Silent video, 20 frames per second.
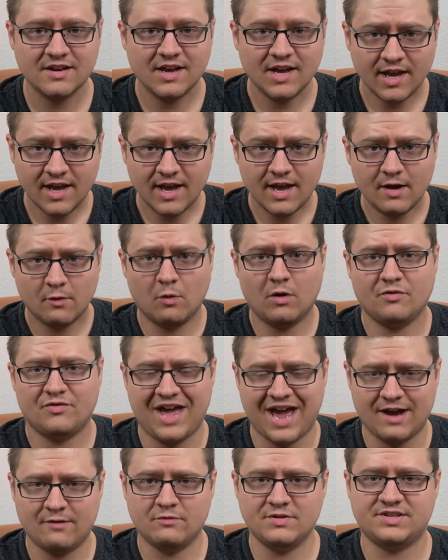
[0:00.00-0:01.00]
Well, that
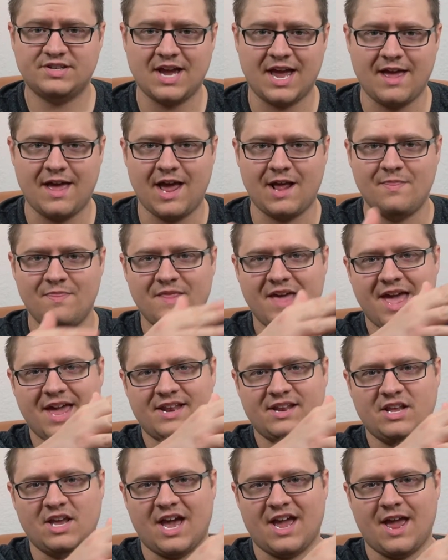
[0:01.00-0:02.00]
would,
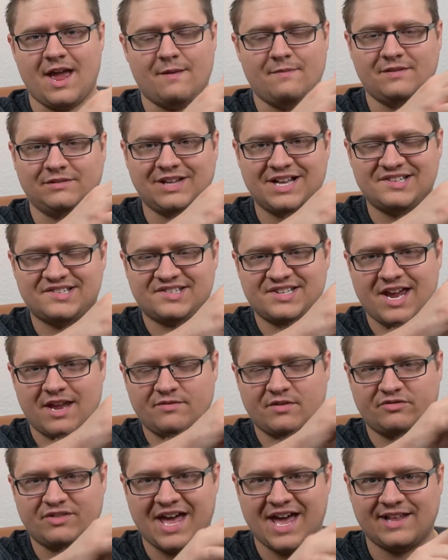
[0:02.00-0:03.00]
and let's say
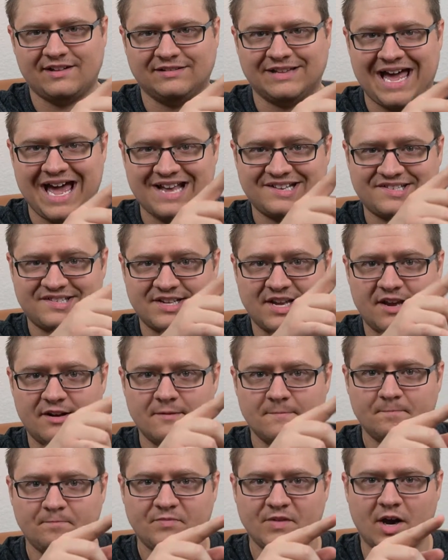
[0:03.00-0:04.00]
that lasted
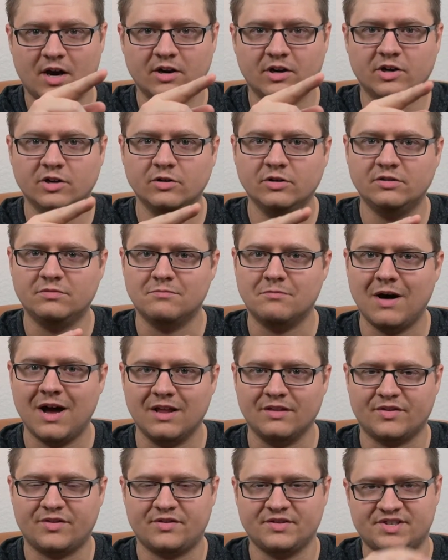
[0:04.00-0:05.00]
a good
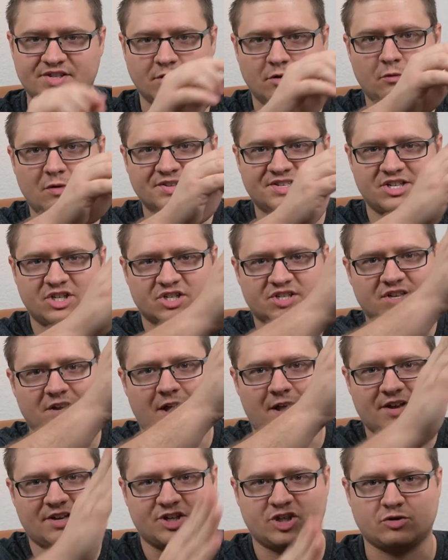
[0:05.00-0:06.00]
month. So it wasn't just a
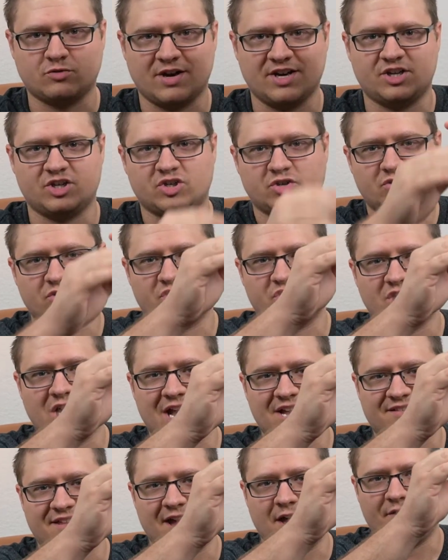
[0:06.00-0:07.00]
straight shot
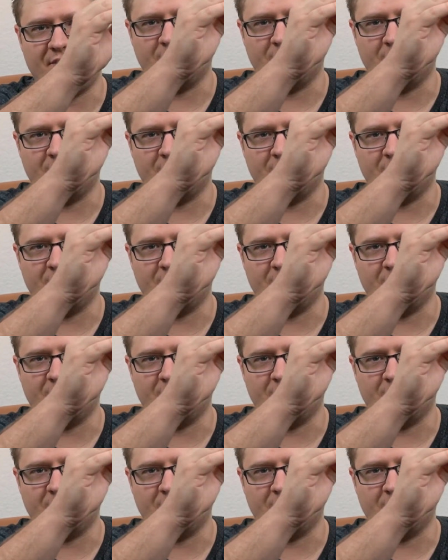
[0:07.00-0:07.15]
down, it was